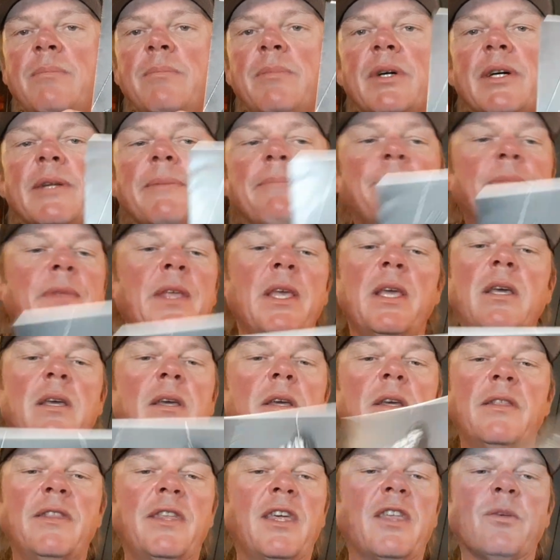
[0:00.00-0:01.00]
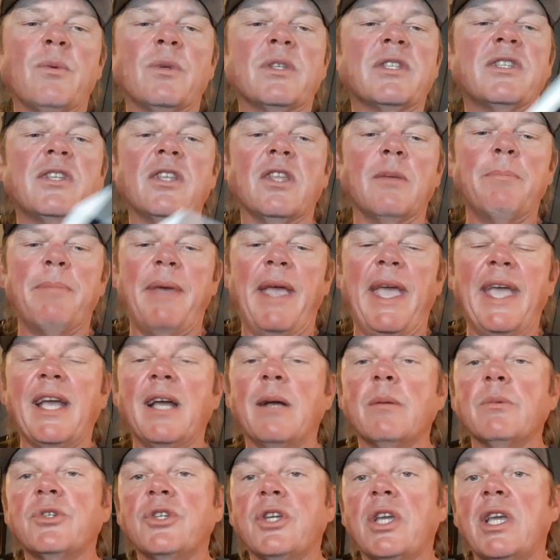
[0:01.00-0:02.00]
but the other one's still in
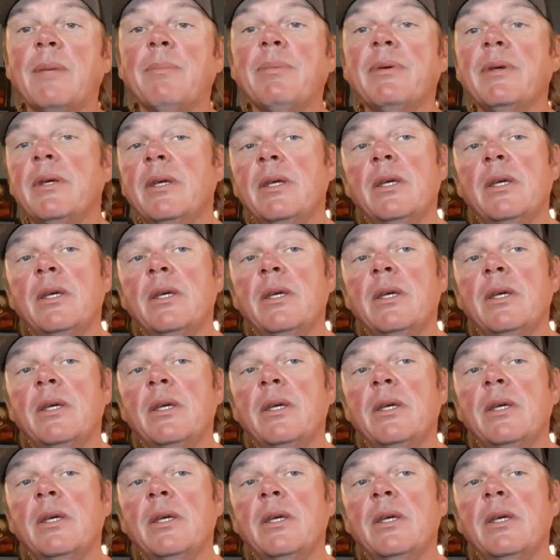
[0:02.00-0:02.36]
bang-up shape.